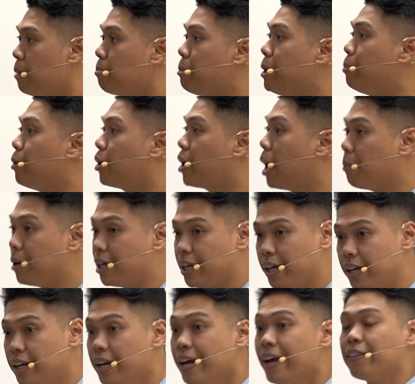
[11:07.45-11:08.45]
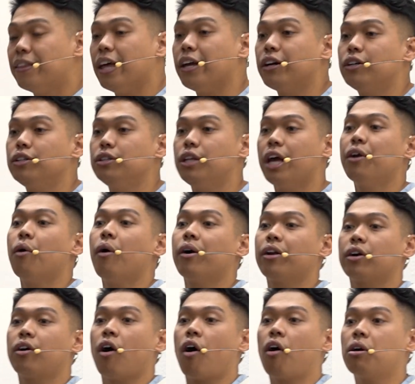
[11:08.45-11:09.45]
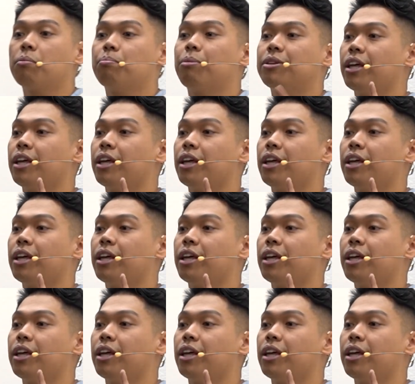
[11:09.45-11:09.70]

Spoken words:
People coming in, they know how to guard,